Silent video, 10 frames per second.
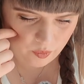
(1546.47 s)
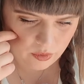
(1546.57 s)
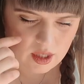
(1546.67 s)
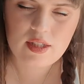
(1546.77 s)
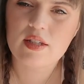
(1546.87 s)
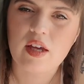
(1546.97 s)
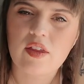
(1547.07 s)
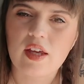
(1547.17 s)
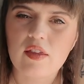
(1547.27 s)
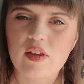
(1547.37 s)
This is, I
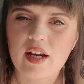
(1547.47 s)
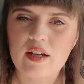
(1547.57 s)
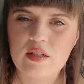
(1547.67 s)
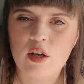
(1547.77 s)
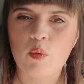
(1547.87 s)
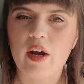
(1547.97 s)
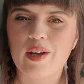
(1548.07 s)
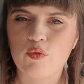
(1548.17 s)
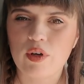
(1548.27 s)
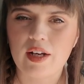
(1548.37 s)
think, the last time where it
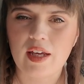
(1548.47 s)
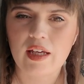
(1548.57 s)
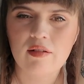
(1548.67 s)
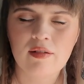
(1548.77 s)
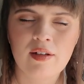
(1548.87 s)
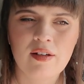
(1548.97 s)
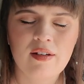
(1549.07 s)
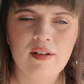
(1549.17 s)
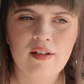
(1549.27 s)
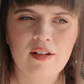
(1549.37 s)
can really
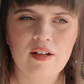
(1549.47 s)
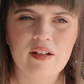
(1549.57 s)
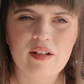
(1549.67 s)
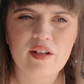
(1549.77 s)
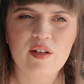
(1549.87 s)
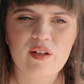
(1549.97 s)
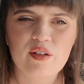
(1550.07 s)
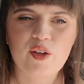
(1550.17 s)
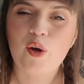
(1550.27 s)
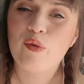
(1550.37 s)

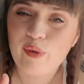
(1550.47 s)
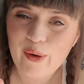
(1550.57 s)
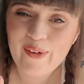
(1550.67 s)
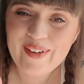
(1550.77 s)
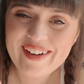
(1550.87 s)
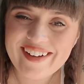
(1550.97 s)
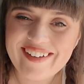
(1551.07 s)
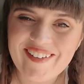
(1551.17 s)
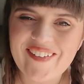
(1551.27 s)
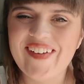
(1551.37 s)
go wrong,
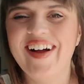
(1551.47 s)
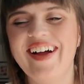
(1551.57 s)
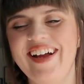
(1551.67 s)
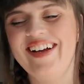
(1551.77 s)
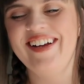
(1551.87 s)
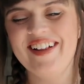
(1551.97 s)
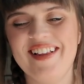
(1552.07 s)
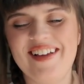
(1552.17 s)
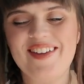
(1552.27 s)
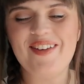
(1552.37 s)
or
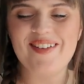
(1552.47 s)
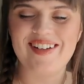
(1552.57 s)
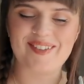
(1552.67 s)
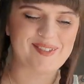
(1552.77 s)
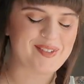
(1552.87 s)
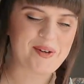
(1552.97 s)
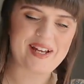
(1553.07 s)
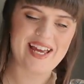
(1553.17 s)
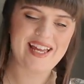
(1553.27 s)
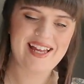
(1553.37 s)
you can
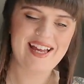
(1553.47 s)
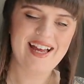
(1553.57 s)
ruin it.